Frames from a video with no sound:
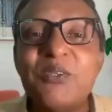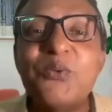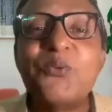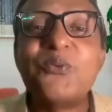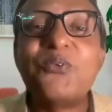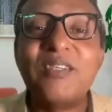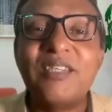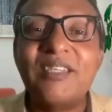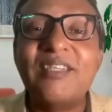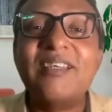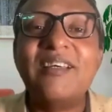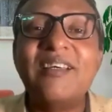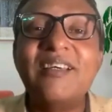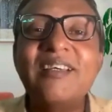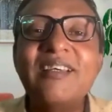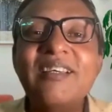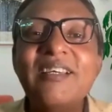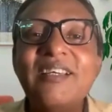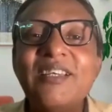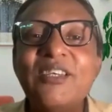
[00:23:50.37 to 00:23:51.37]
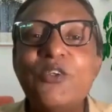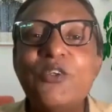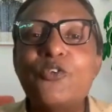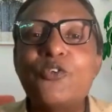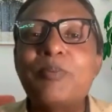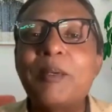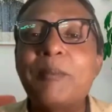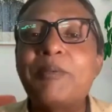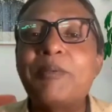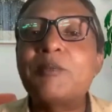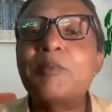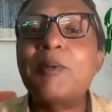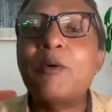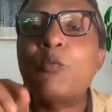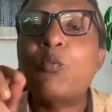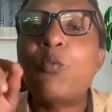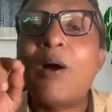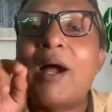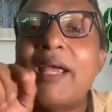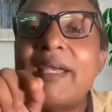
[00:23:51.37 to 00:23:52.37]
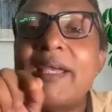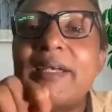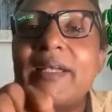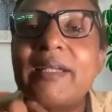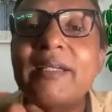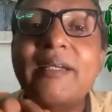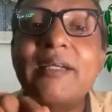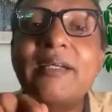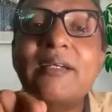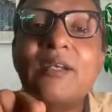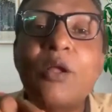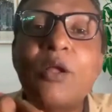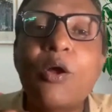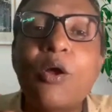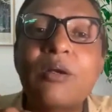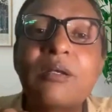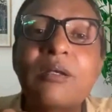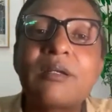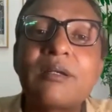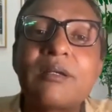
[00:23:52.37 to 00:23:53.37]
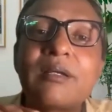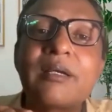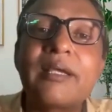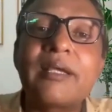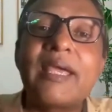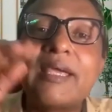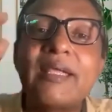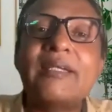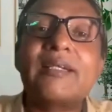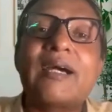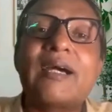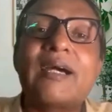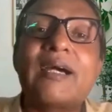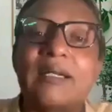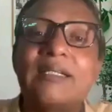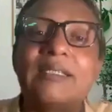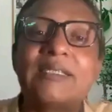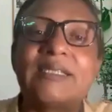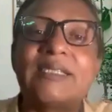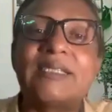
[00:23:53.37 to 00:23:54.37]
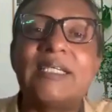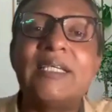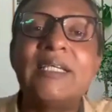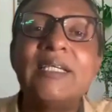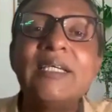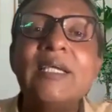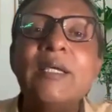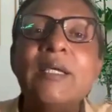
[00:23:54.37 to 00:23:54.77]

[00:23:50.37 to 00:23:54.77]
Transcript: news in the newspapers. But why did it not gain currency?